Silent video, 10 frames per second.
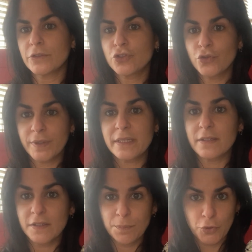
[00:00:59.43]
treat
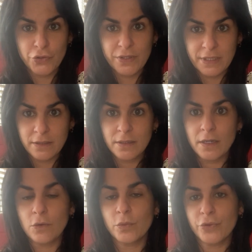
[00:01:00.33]
this person
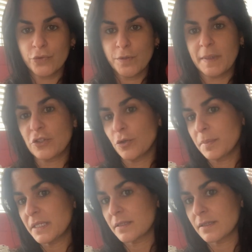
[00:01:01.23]
with respect to your
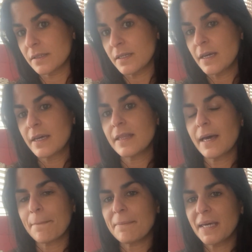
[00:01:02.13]
business
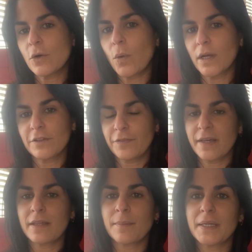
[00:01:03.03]
that may qualify them